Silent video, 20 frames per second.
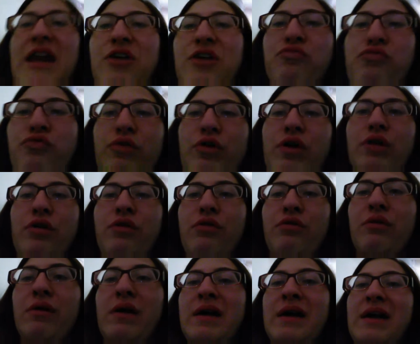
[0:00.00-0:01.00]
and
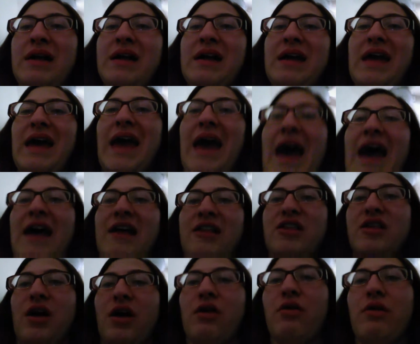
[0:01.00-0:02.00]
rude at
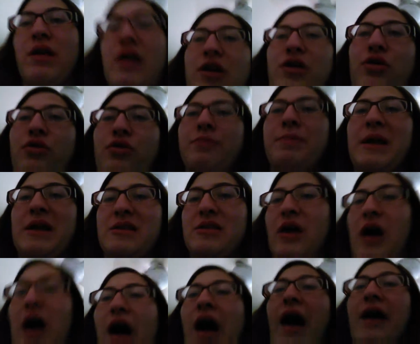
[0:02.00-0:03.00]
someone who been
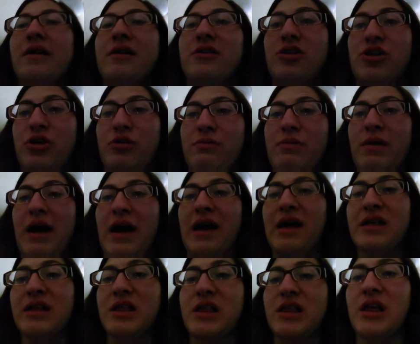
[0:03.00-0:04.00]
talked to
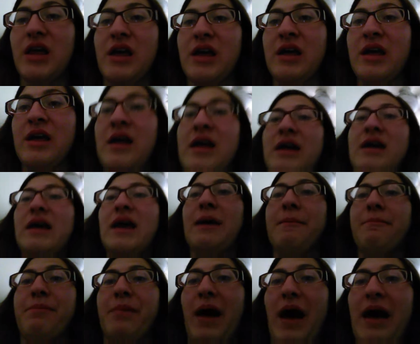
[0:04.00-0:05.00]
much
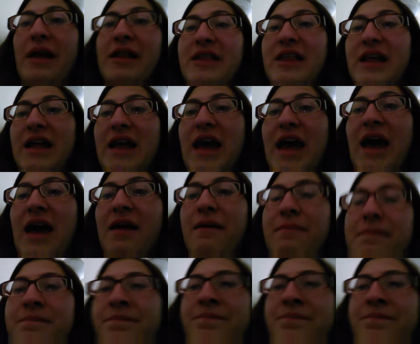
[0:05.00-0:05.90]
and bossy at.